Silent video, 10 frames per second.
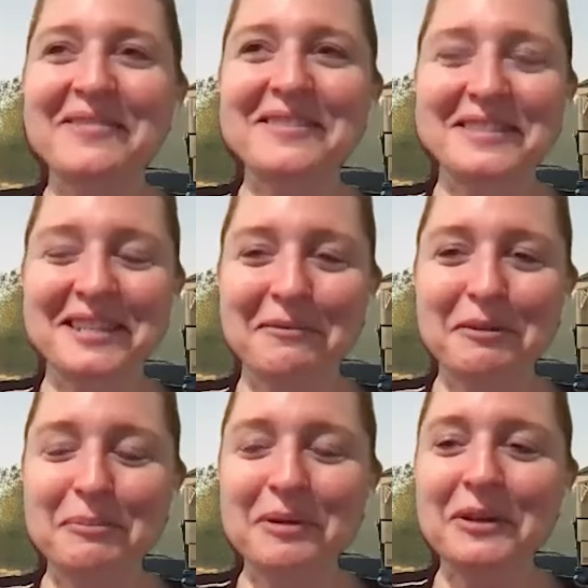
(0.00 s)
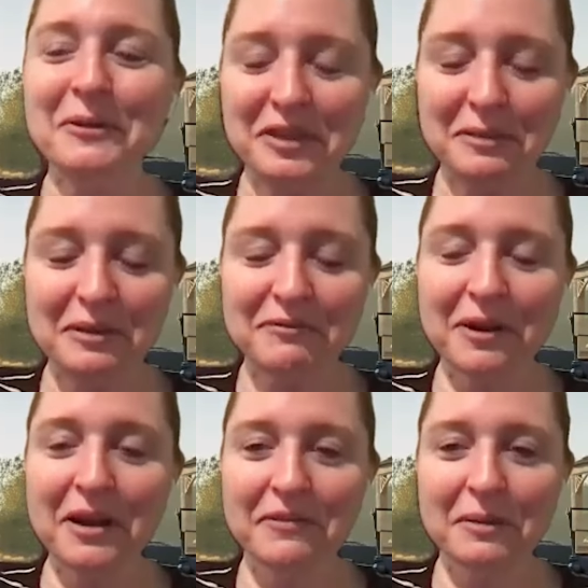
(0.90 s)
we have the scene with Bill with him in
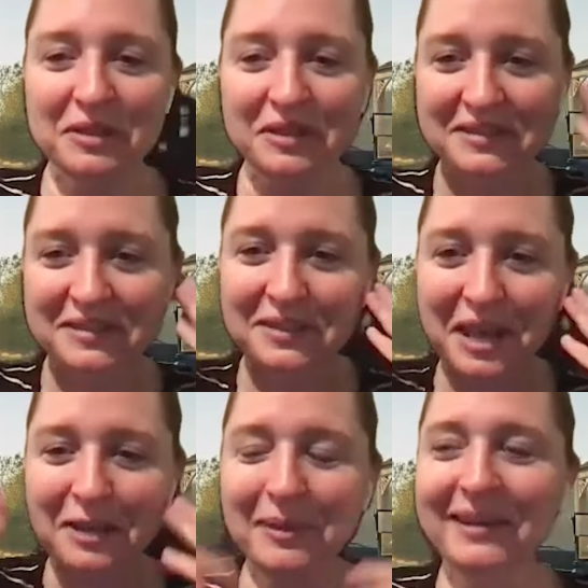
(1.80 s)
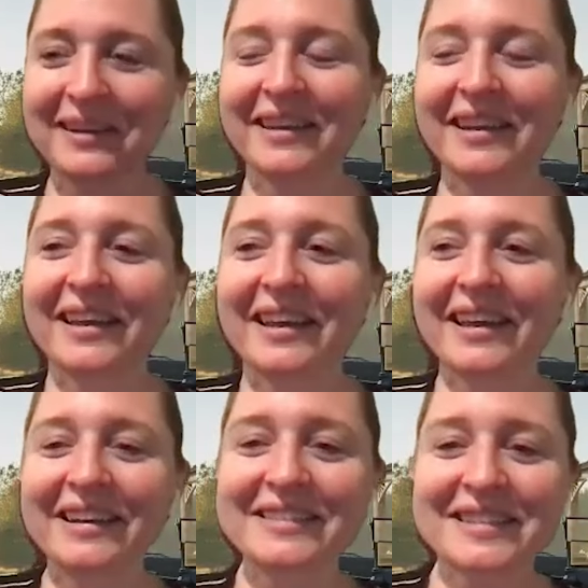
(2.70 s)
front of him with his little helmet,
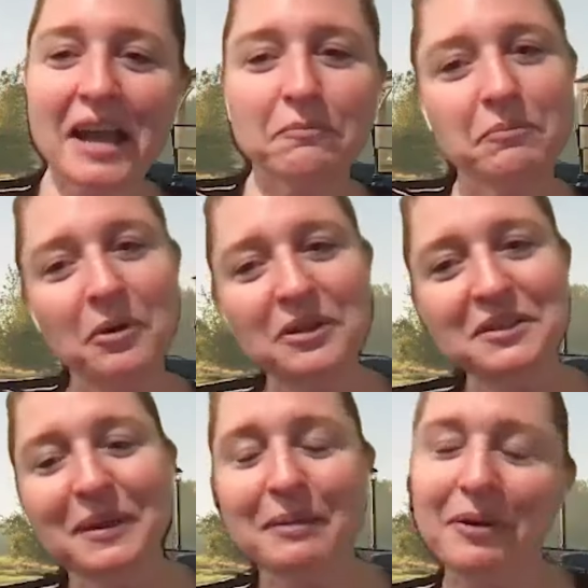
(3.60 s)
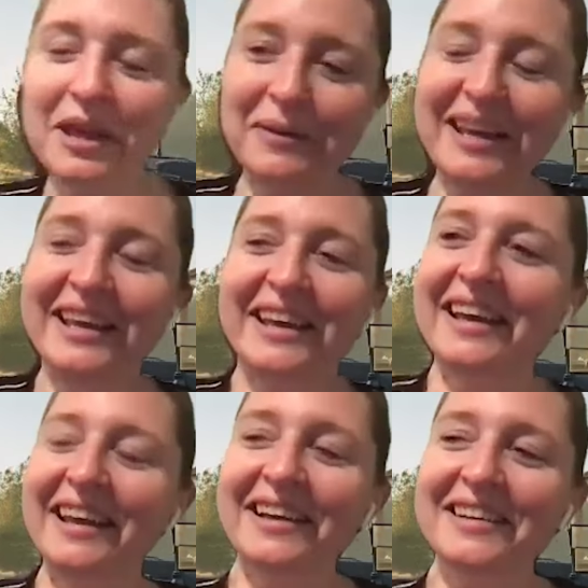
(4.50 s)
and he's like, pull this way, pull that way.
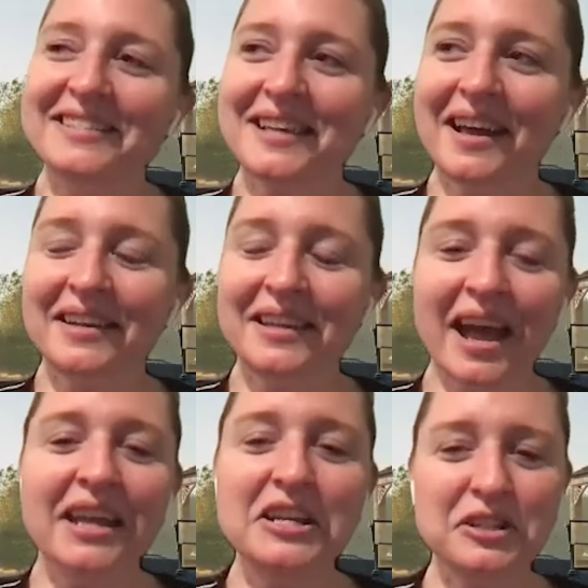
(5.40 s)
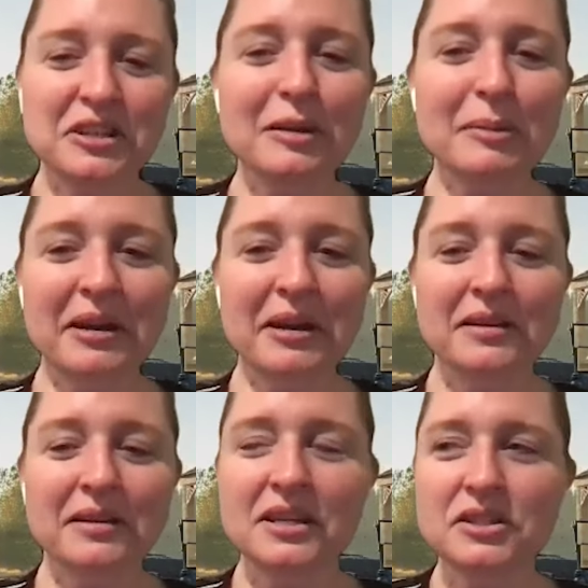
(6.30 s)
Yeah. And I just thought, yeah, he should have on
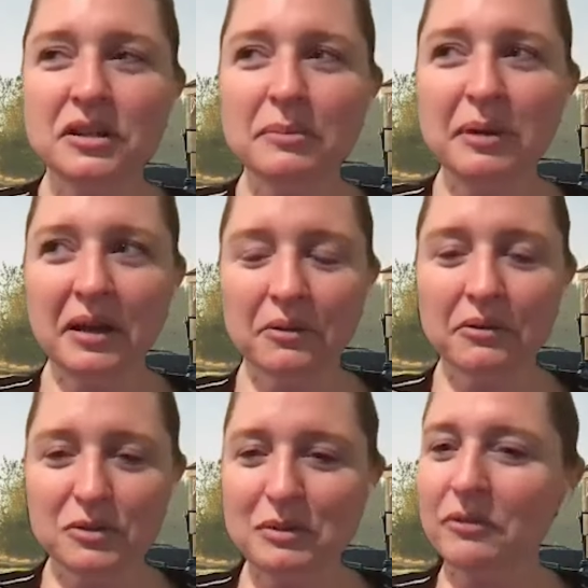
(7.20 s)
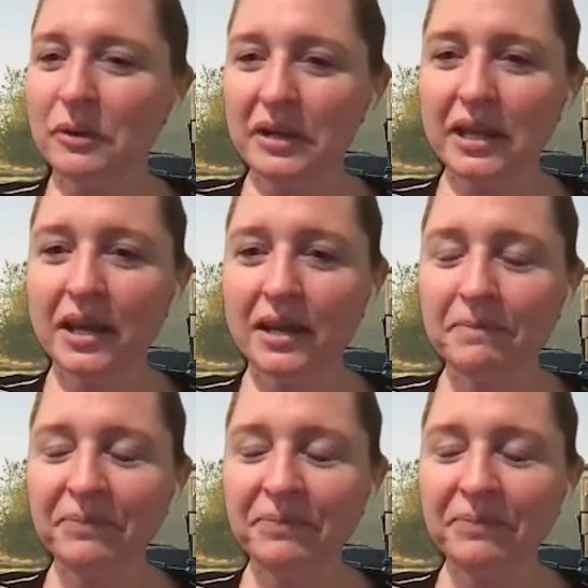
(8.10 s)
a, he should have been on a horse before then.